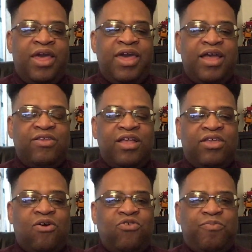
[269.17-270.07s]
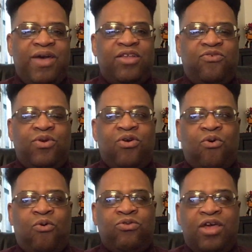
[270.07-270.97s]
And it goes back to an
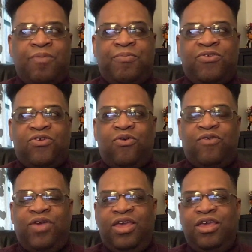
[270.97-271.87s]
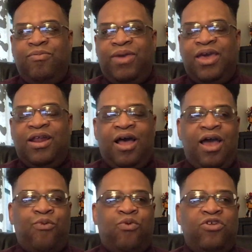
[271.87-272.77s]
old episode of He Man
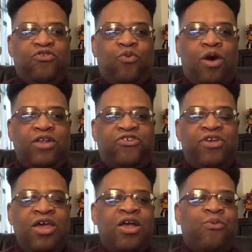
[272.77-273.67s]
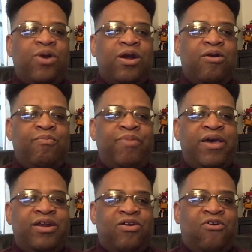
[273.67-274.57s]
I once watched where
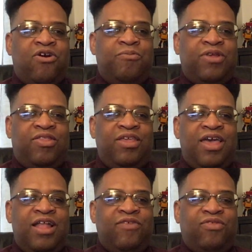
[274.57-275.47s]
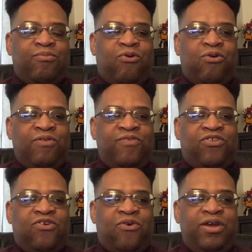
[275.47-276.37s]
Man at Arms, at the end of the moral of the
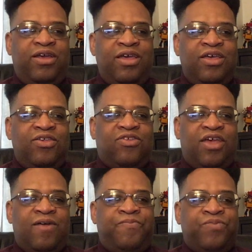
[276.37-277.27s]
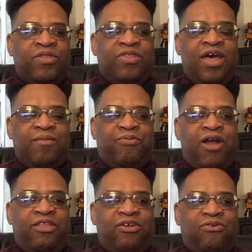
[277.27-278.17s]
story, said that
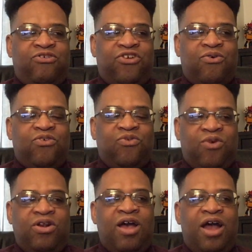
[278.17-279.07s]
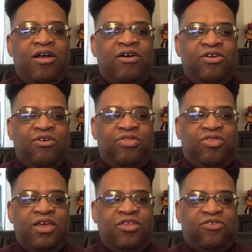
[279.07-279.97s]
practical jokes were not a good
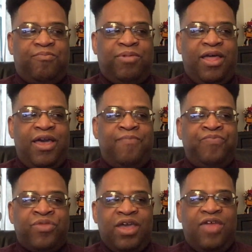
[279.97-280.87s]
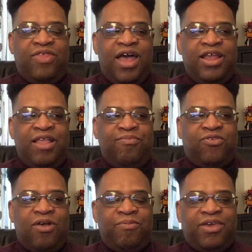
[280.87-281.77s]
thing to play and that in
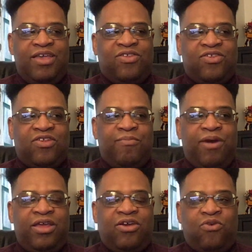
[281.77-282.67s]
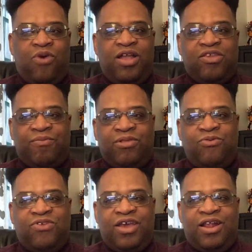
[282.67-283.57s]
some cases somebody could wind up
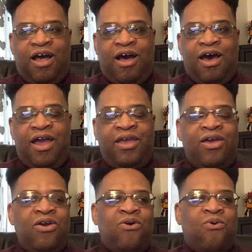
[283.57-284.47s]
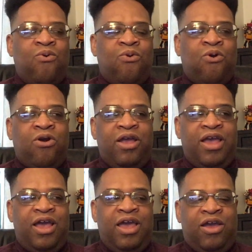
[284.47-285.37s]
losing an eye or
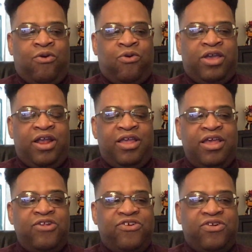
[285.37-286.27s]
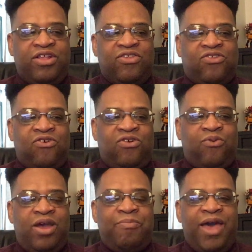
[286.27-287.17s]
eh, or get injured in certain
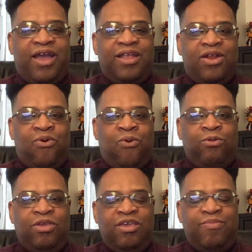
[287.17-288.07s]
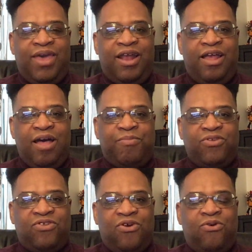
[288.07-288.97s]
way back in that old He-Man
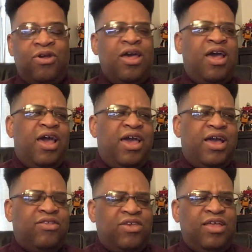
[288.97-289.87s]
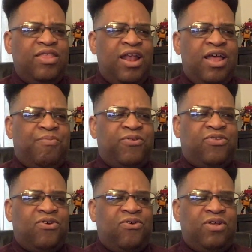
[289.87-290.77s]
episode. And in that
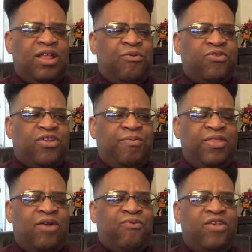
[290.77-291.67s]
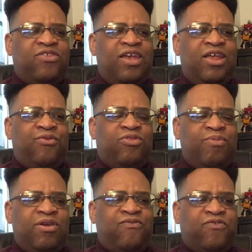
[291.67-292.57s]
episode, that was something that resonated with
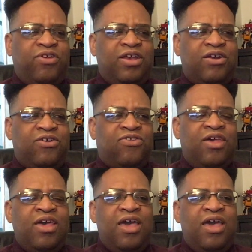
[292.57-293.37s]
me for years.